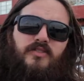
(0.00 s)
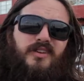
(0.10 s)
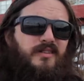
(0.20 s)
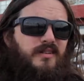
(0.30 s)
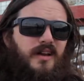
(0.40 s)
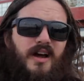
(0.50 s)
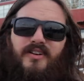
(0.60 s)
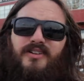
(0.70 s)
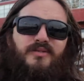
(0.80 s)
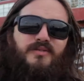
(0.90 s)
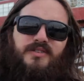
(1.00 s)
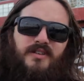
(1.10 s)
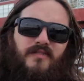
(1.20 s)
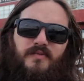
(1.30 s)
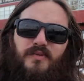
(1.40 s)
that I already knew it was a
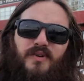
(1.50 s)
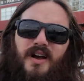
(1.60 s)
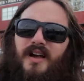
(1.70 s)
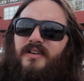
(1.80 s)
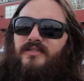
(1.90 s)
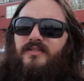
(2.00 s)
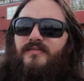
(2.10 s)
comfortable ride.